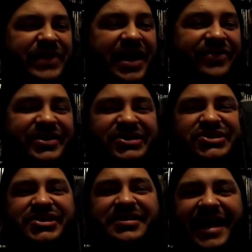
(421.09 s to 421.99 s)
yeah, this
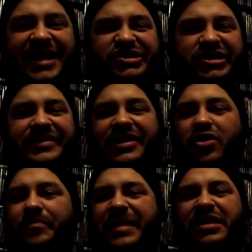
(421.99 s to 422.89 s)
is a classic. They
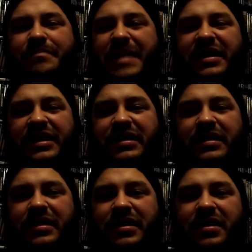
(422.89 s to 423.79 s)
don't make
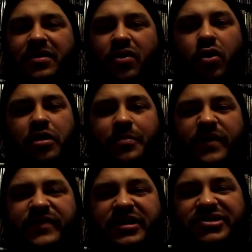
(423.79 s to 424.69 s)
many horror
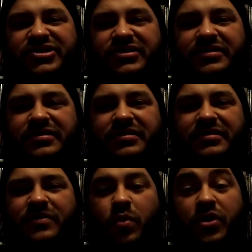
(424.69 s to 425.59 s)
movies
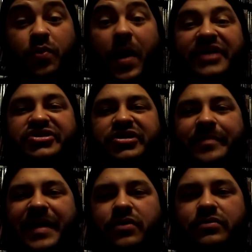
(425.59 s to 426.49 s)
worth watching
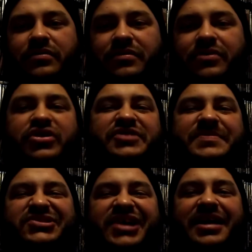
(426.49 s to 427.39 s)
about
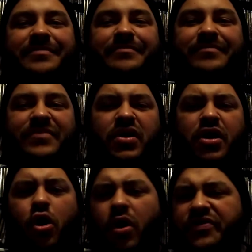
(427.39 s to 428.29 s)
Christmas time
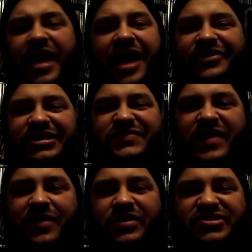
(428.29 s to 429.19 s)
or other holidays for
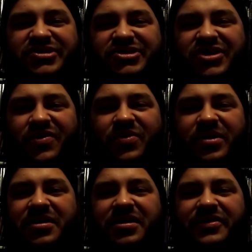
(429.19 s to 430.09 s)
that reason. So
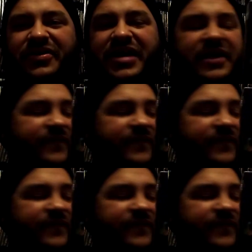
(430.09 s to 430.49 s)
they're kind